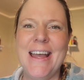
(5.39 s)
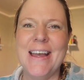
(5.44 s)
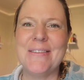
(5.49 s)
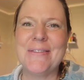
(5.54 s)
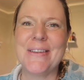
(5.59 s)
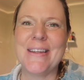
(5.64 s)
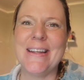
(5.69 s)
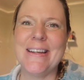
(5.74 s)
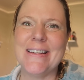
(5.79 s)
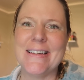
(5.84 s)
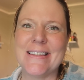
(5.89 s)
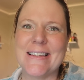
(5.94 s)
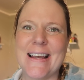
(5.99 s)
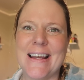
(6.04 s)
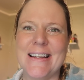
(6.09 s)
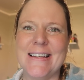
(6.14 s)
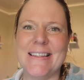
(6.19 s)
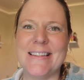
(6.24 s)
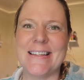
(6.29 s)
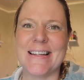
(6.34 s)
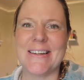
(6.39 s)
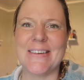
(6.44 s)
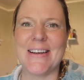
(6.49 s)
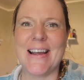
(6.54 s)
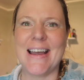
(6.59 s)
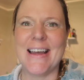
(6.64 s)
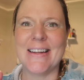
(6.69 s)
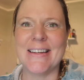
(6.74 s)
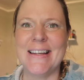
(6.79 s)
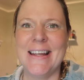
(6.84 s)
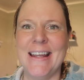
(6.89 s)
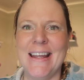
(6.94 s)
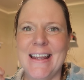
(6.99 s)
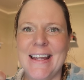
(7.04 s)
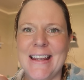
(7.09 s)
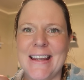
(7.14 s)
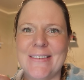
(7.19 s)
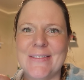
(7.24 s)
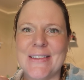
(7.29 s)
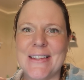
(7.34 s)
Hopefully you decide to stick around,
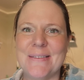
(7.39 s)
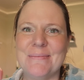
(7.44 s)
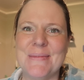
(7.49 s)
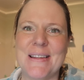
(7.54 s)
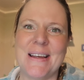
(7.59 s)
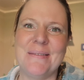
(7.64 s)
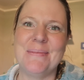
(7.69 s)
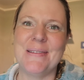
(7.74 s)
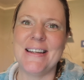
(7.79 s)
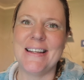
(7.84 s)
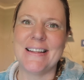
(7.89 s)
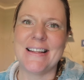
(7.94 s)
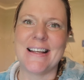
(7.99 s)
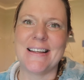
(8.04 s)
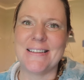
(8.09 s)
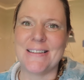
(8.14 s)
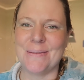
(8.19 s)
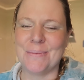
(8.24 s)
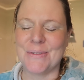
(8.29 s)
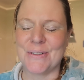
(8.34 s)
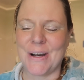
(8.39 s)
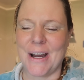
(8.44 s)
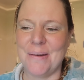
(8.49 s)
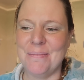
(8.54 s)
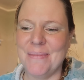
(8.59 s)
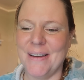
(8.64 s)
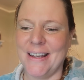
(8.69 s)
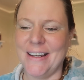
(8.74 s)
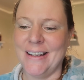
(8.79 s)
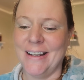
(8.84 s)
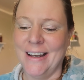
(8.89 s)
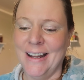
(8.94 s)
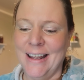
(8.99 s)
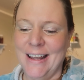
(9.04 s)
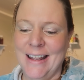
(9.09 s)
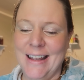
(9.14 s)
give a thumbs up and hit that subscribe button.